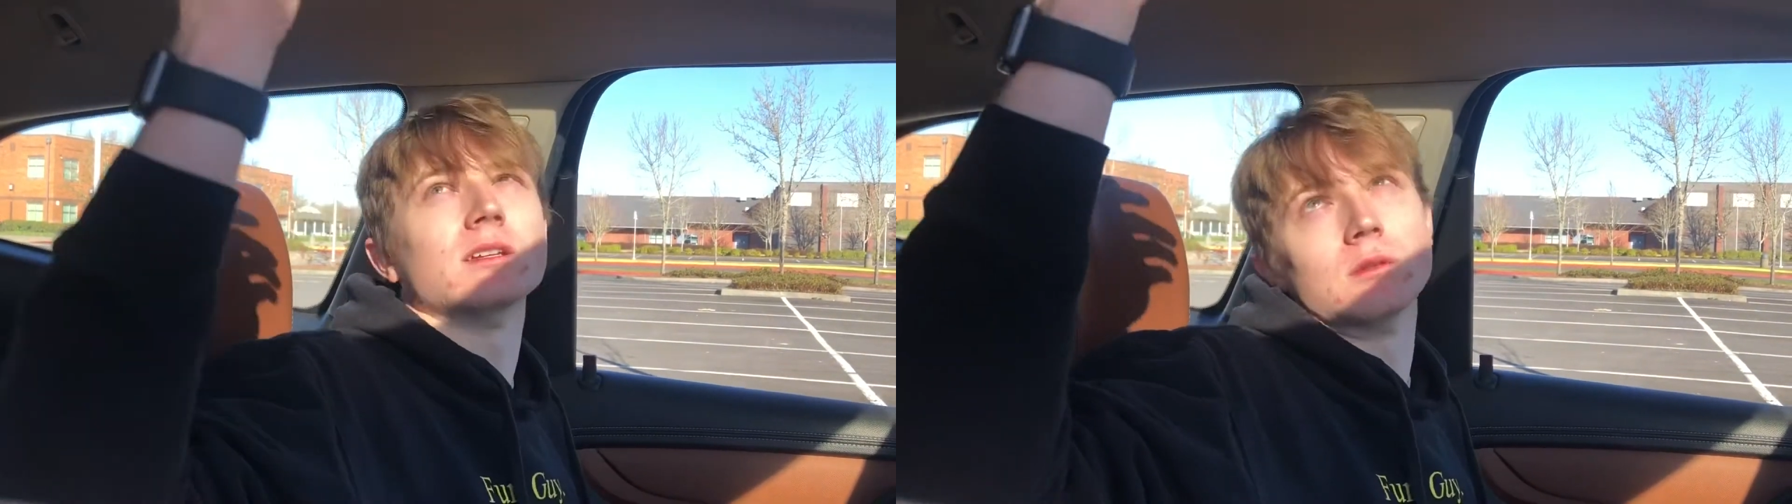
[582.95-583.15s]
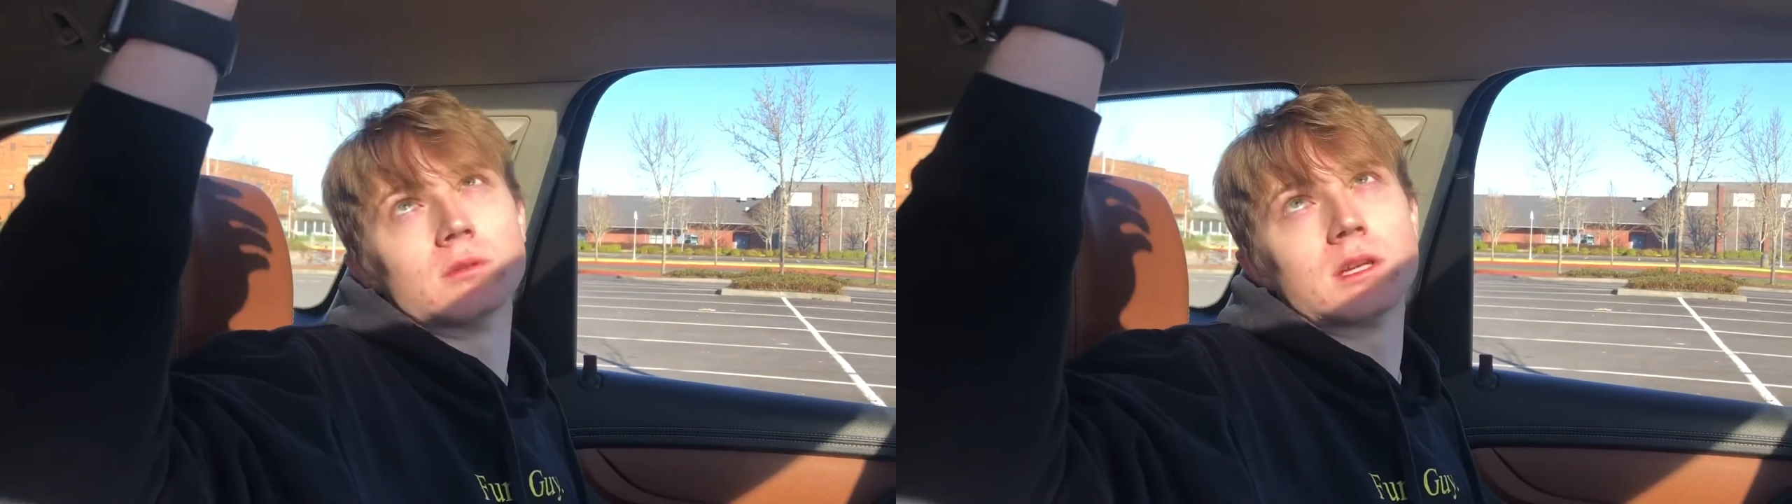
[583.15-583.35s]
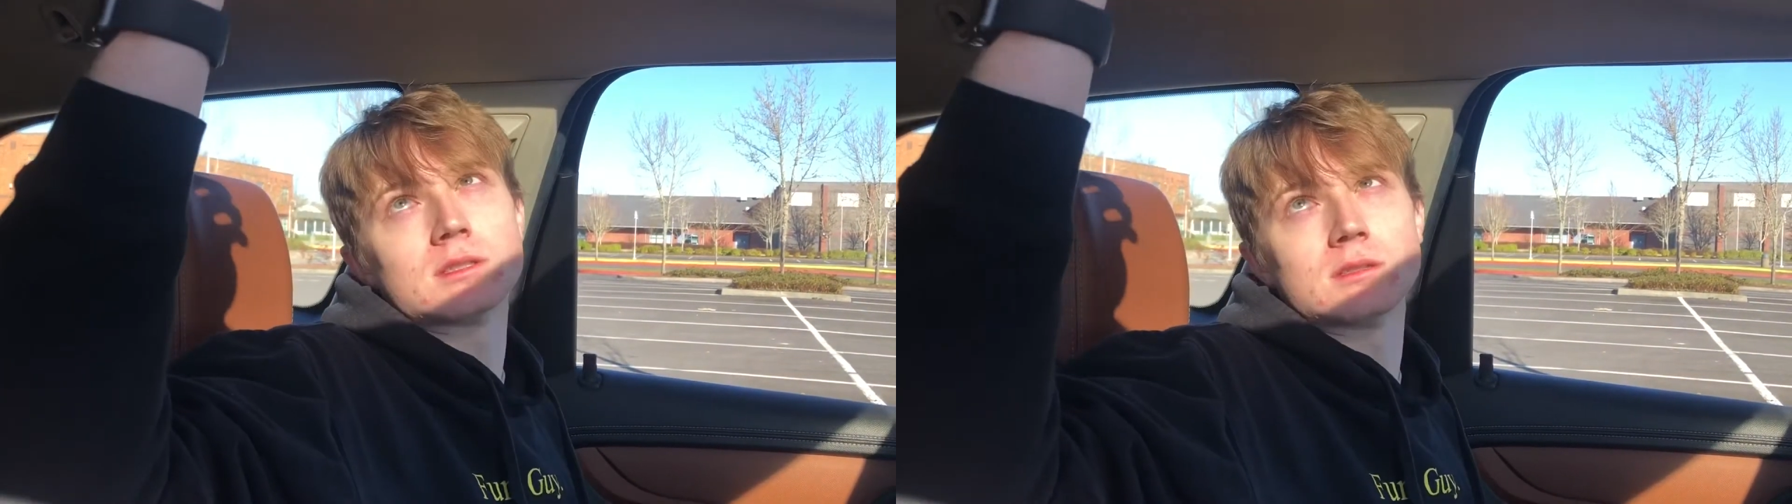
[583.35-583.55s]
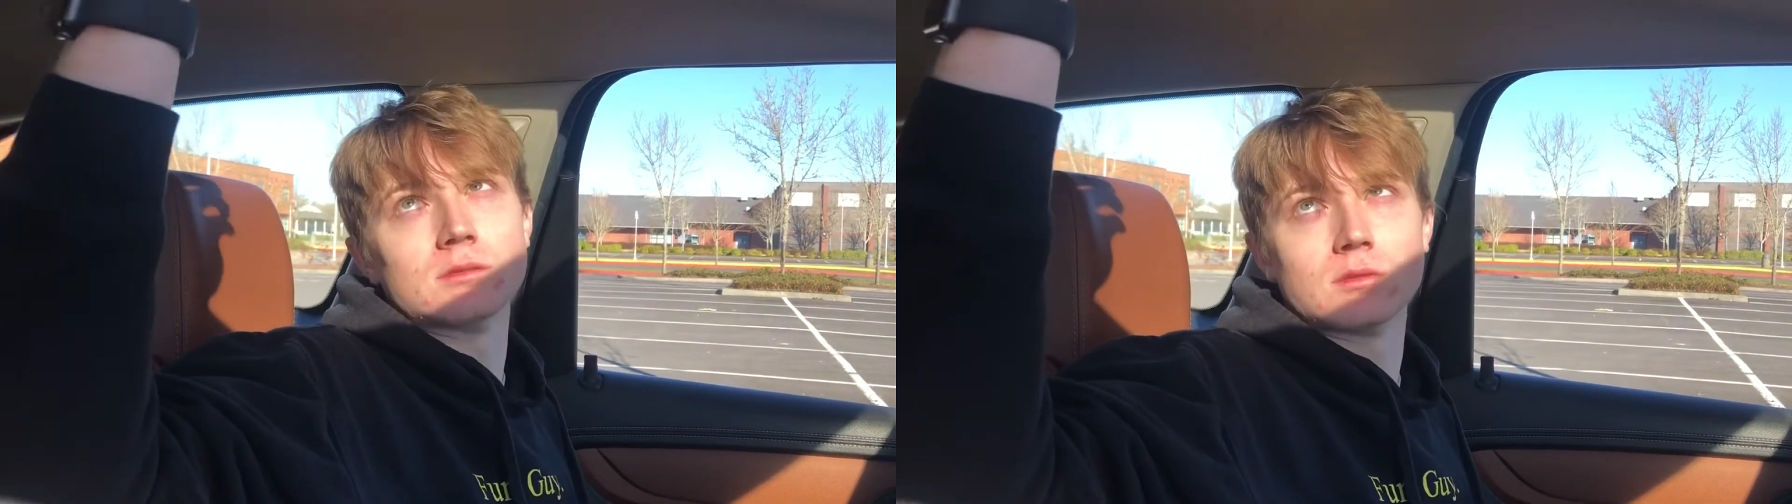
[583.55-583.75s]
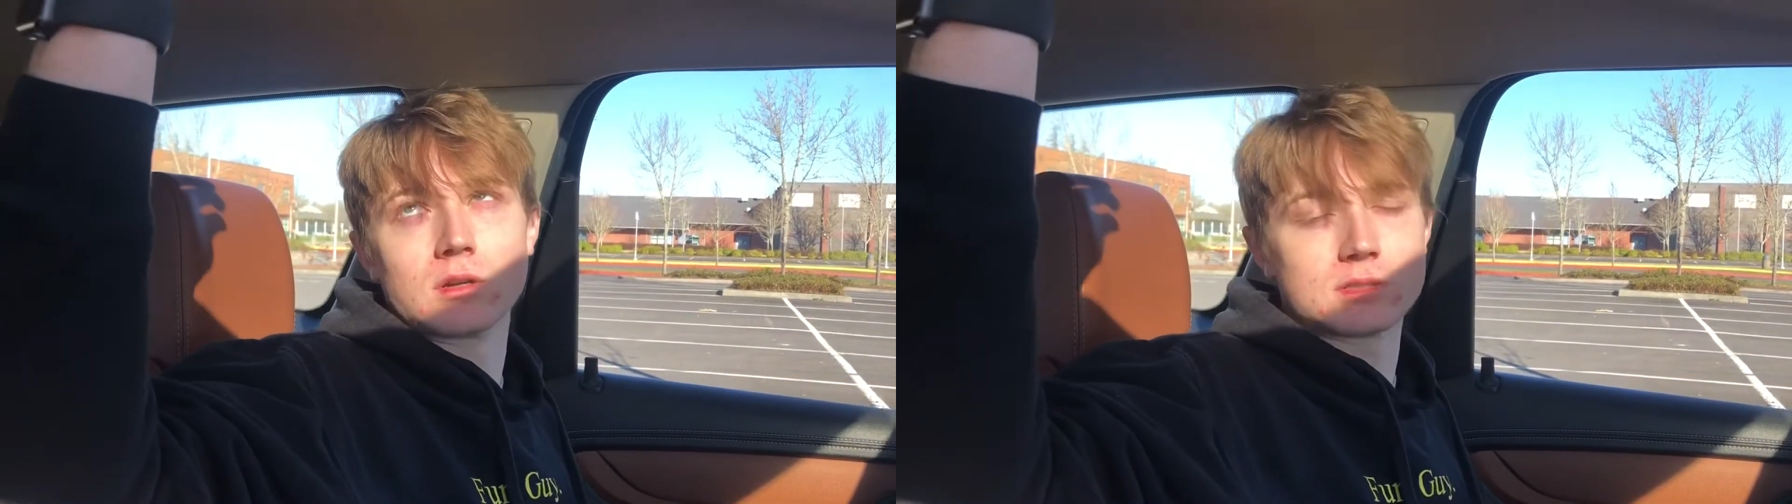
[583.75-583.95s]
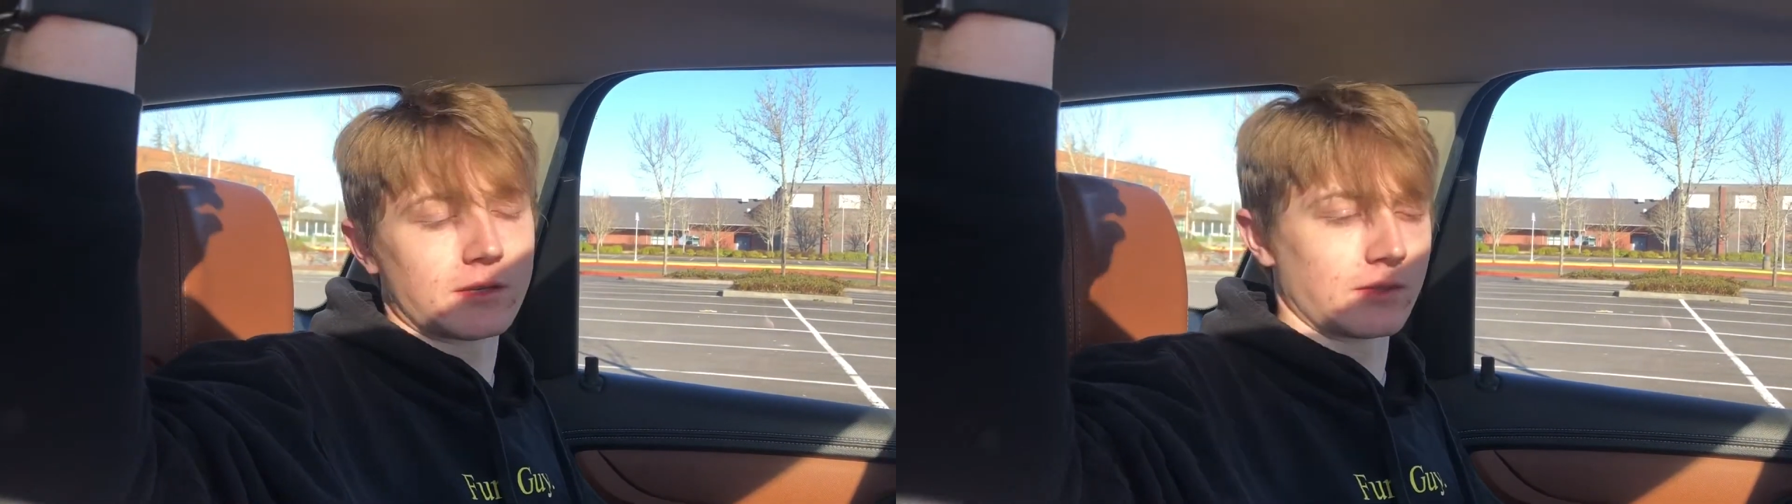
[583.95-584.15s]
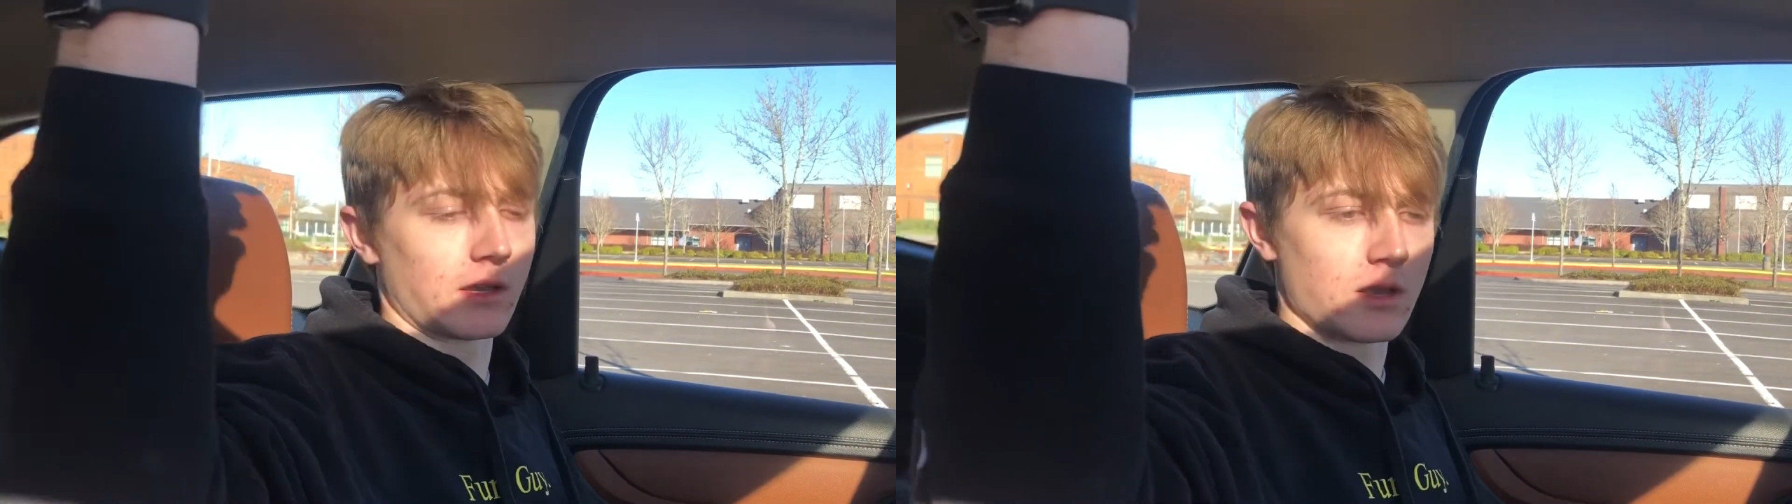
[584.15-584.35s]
I know lots of new cars have like